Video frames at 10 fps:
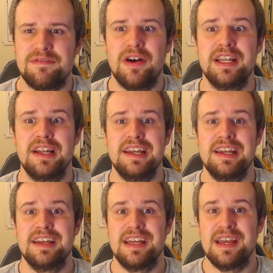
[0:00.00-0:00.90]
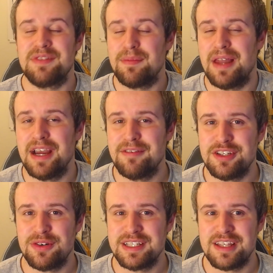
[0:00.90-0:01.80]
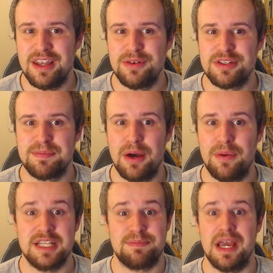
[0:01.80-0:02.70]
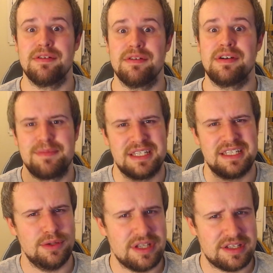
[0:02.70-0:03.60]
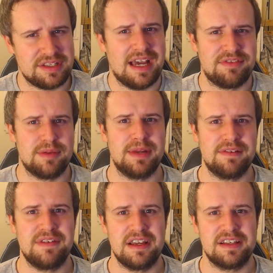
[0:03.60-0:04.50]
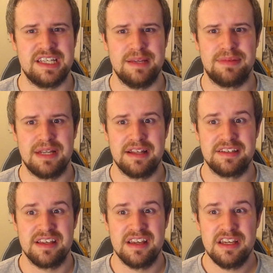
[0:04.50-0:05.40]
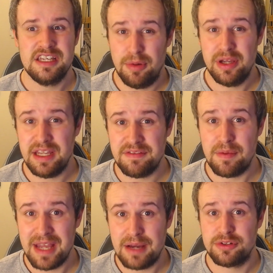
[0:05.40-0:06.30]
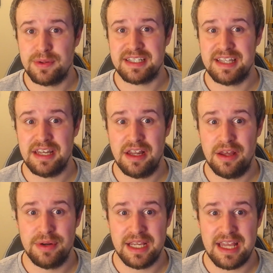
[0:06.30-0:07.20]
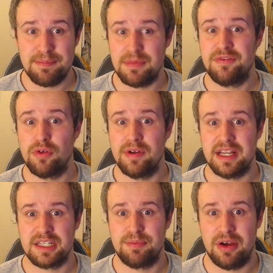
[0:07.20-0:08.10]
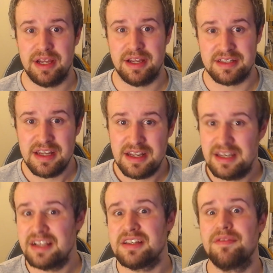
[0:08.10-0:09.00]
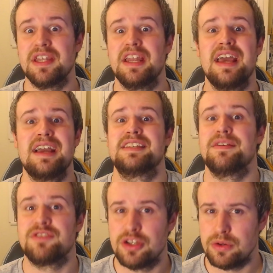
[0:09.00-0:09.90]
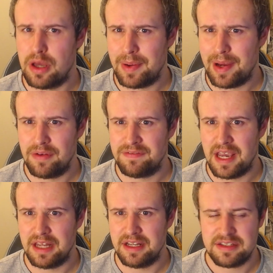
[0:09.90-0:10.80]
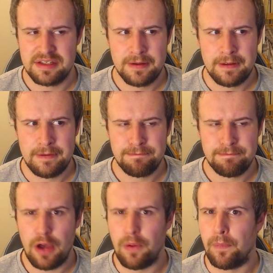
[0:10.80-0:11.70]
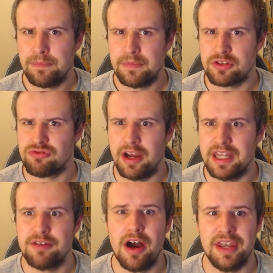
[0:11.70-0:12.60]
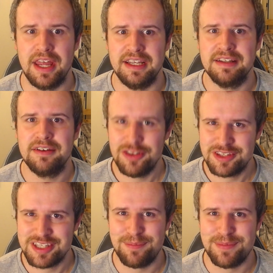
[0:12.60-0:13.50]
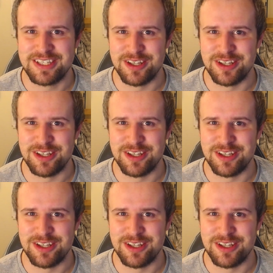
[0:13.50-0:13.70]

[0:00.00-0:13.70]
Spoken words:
Finally, if the player enjoys the loan spell and his parent club still doesn't have them in the first team plans, you might even be able to extend the loan again before it expires. Let's cover the negatives too though, out of fairness. Oh, that's right, there aren't any. On to number